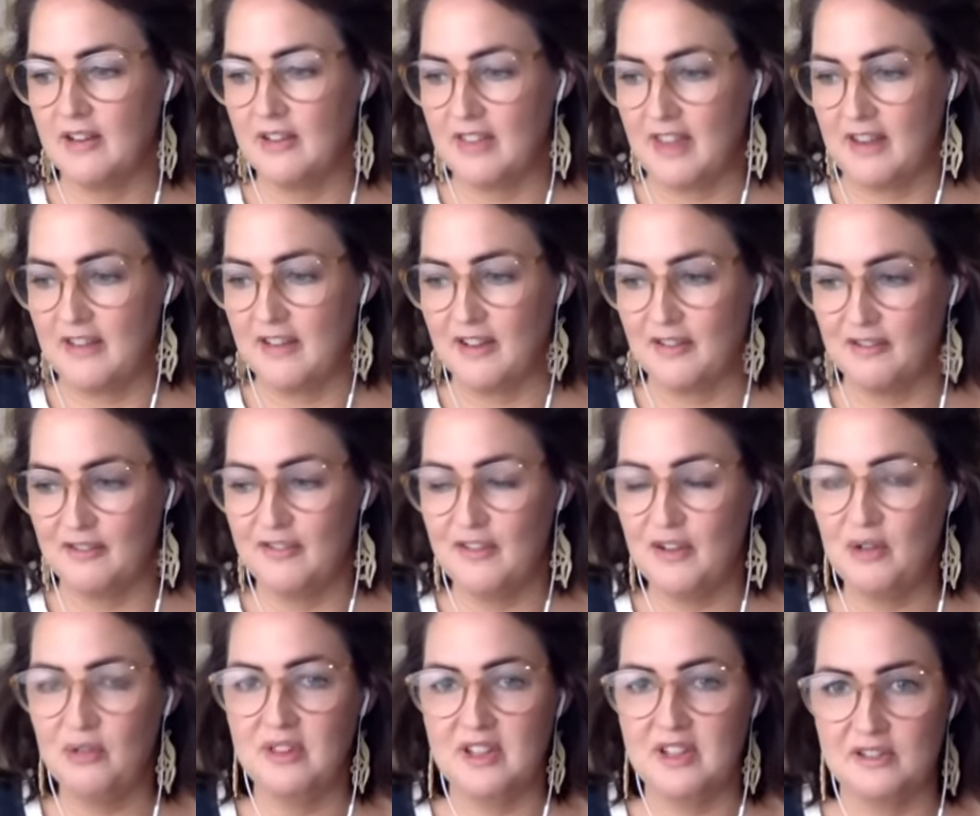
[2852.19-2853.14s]
they can
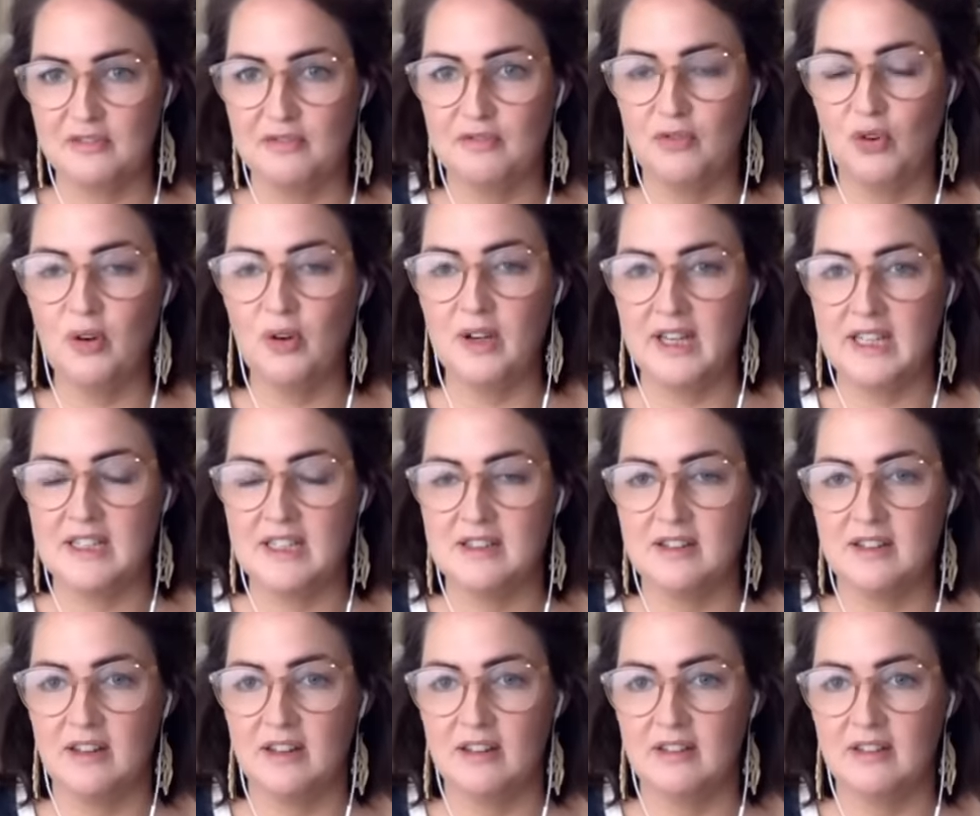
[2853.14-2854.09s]
feel this void
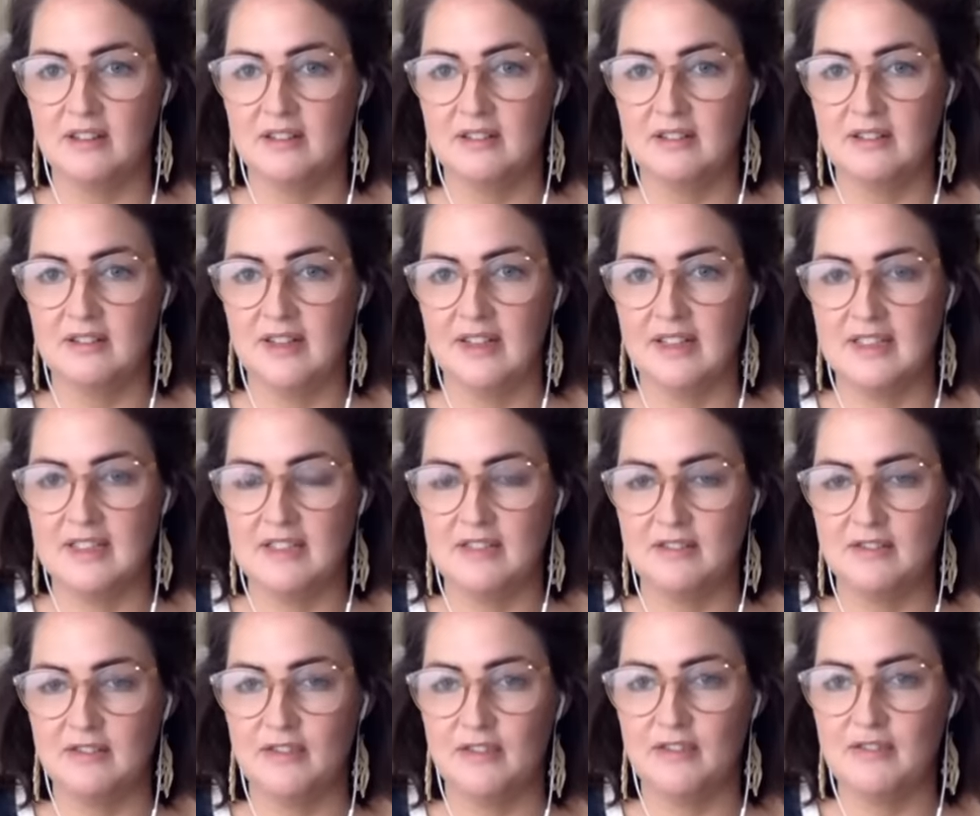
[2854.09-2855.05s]
that they
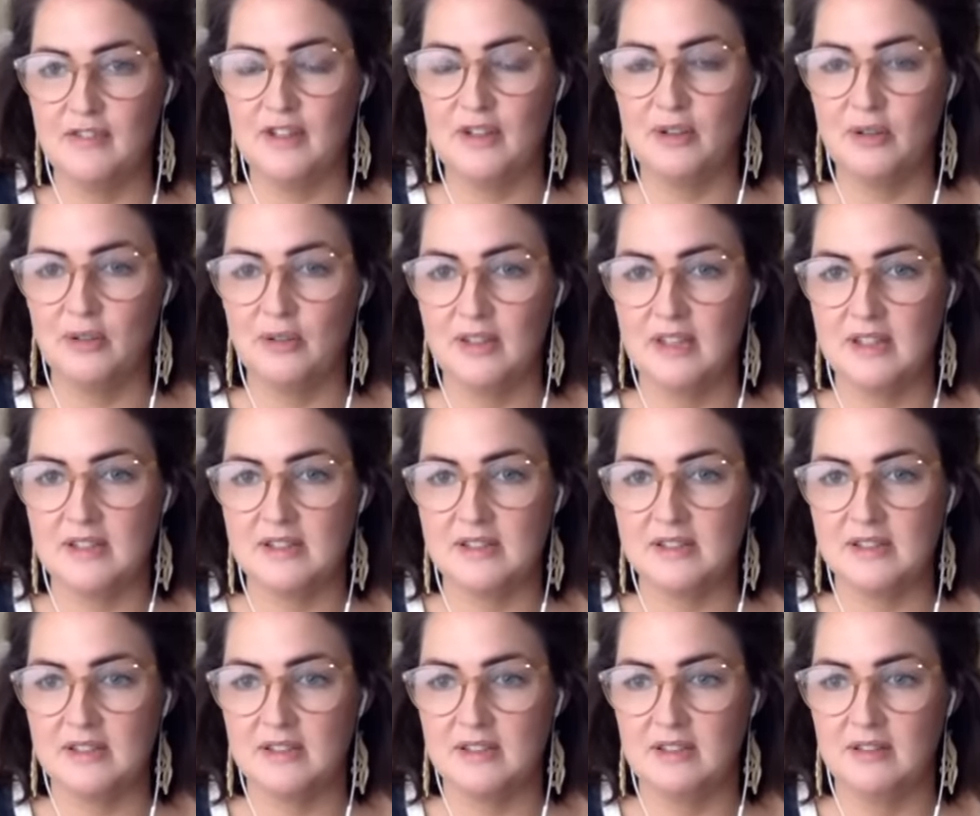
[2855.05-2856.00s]
didn't fulfill
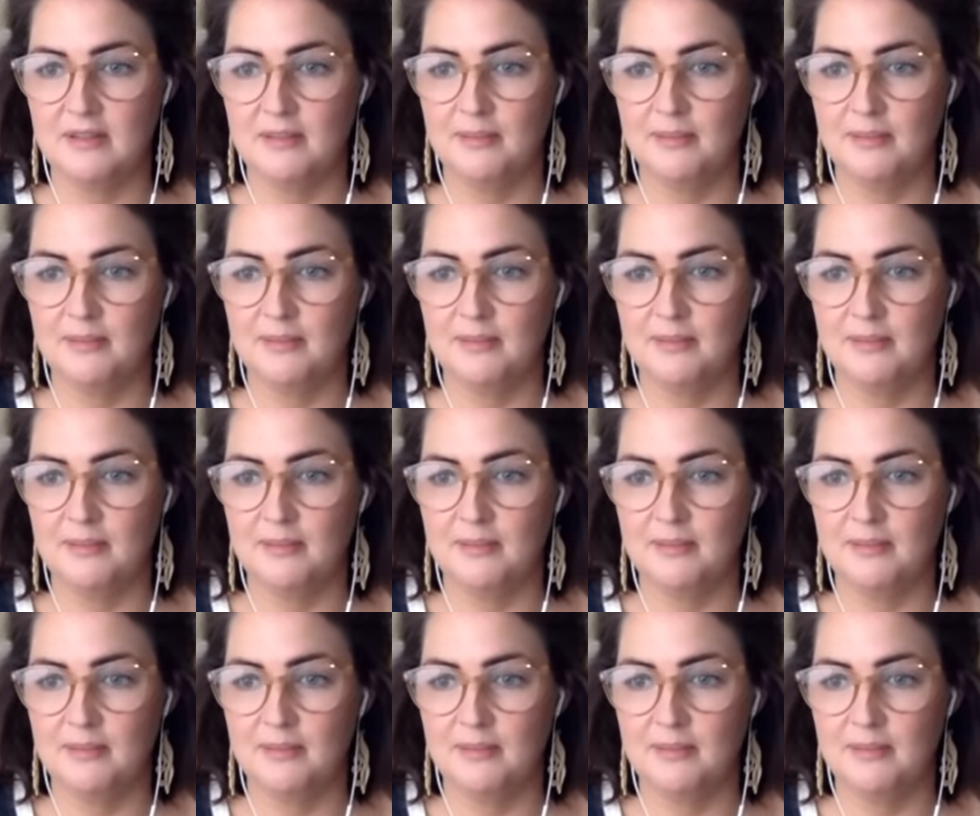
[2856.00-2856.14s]
this